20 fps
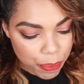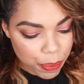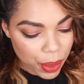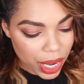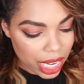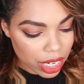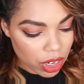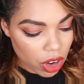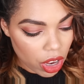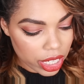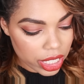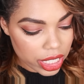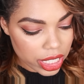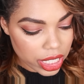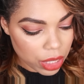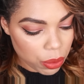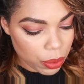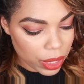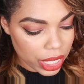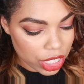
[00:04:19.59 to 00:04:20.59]
But
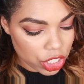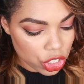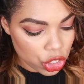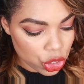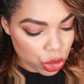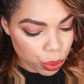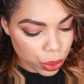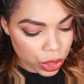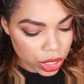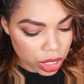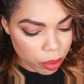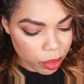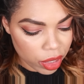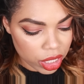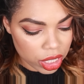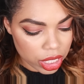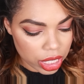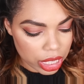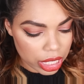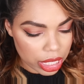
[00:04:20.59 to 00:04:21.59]
honestly, when I do put them
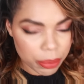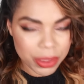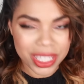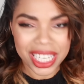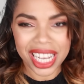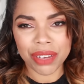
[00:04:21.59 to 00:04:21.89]
on the lips,